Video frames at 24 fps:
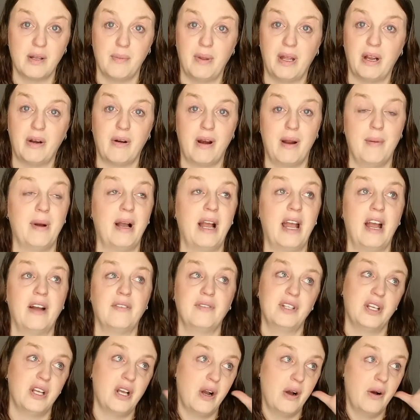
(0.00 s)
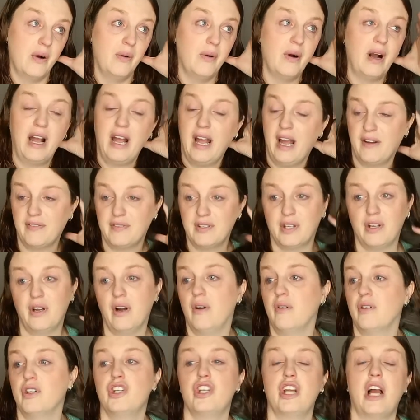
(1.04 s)
I'm like, Graham, I have to go. I have to
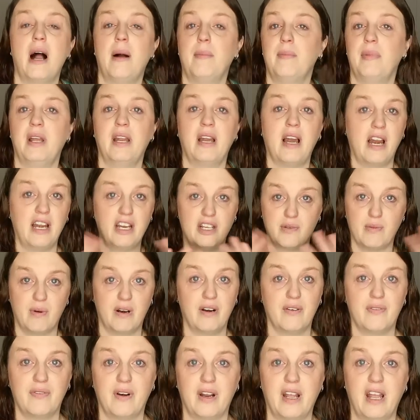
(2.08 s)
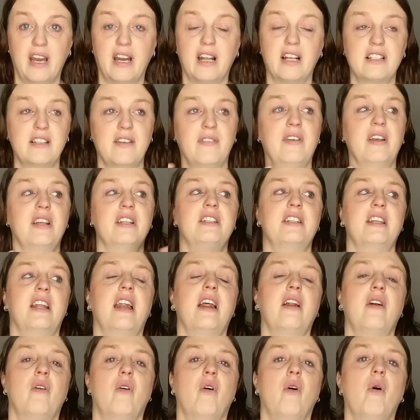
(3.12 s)
go shopping. I just want to forget it. Because if I sit
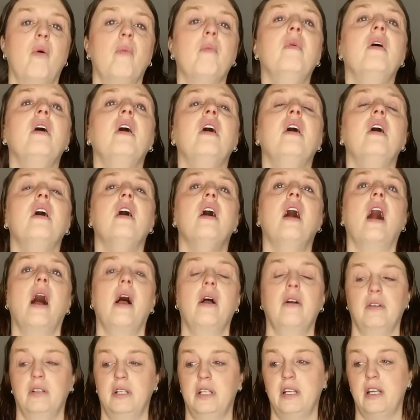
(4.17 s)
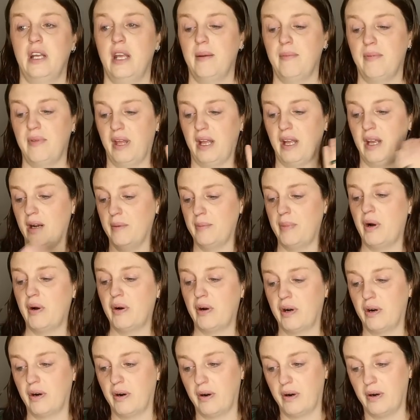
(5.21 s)
at home, I keep thinking
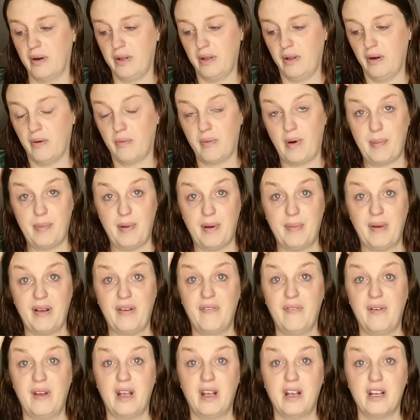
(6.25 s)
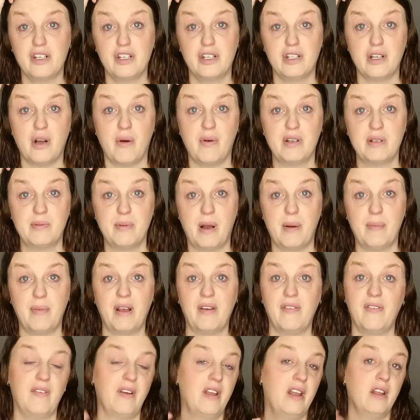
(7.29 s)
about her, you know, right by my feet. Because she's always by
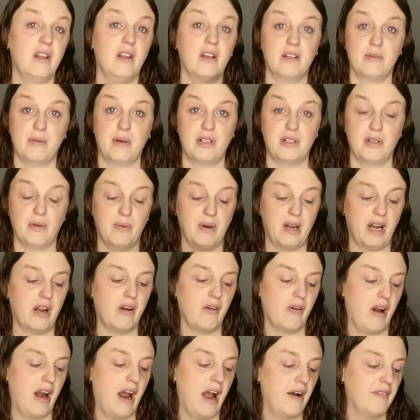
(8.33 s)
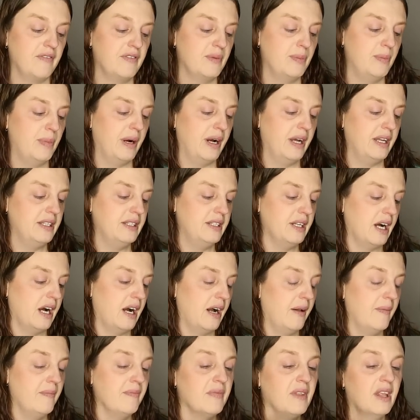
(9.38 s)
my feet, especially when I craft. But,
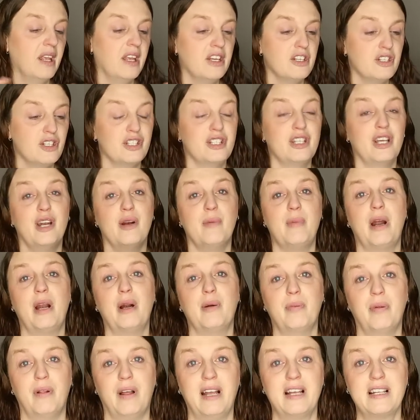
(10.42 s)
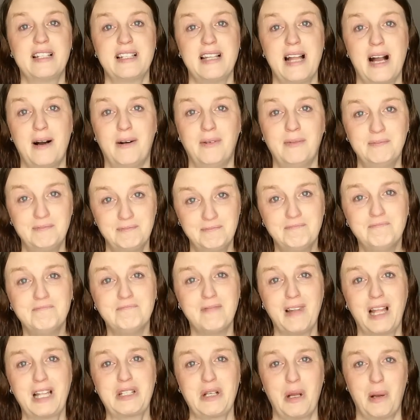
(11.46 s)
uh, She's in a better place now.
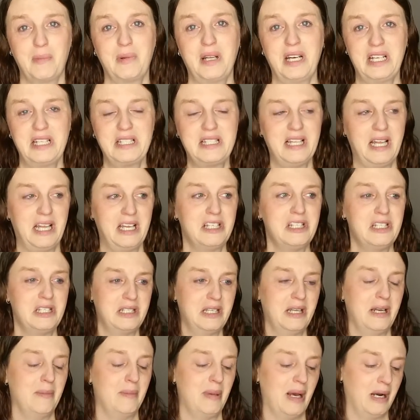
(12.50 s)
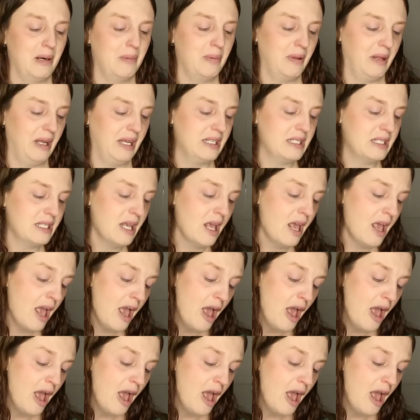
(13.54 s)
That's all I'm gonna say. She's in a better place.